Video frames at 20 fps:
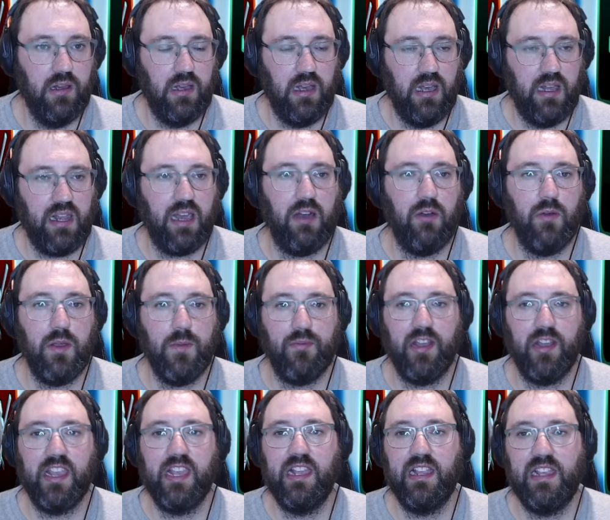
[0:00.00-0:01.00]
And how are we
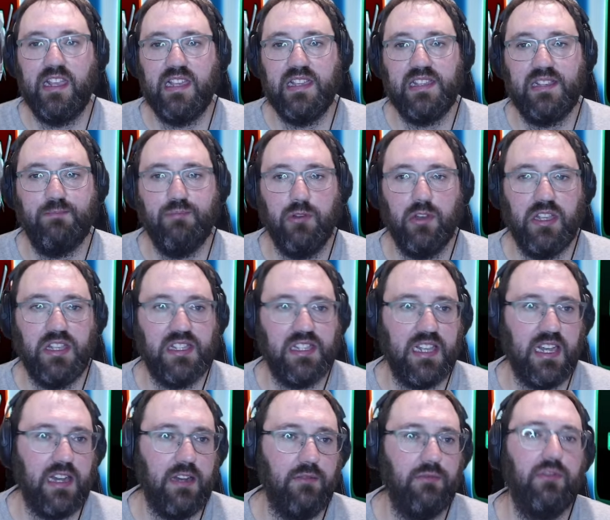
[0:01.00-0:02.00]
breaking these points
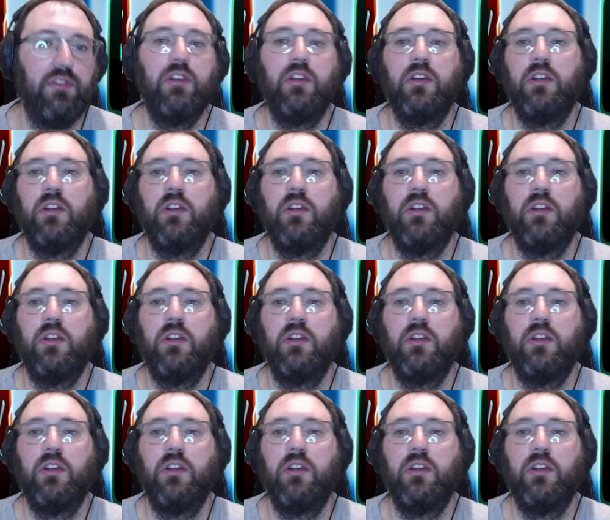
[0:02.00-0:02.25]
down?